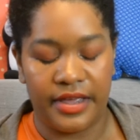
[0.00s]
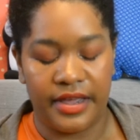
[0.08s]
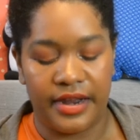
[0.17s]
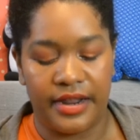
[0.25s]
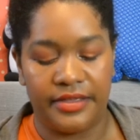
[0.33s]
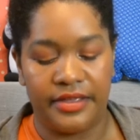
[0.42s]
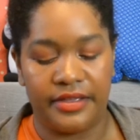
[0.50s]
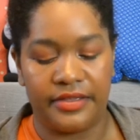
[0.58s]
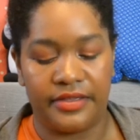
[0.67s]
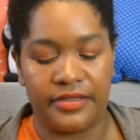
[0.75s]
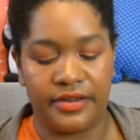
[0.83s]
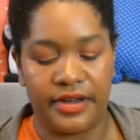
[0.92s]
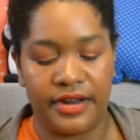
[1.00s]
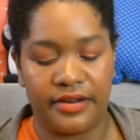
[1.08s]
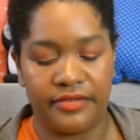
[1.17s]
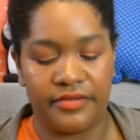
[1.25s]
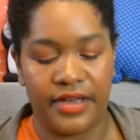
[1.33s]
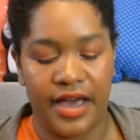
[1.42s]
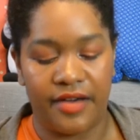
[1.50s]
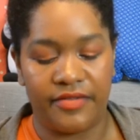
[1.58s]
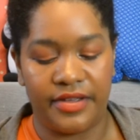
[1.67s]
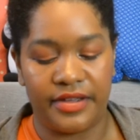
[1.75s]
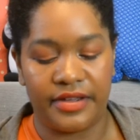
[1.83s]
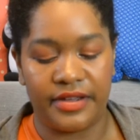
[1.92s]
and I think the thought of
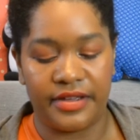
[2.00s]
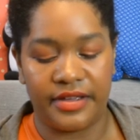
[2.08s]
having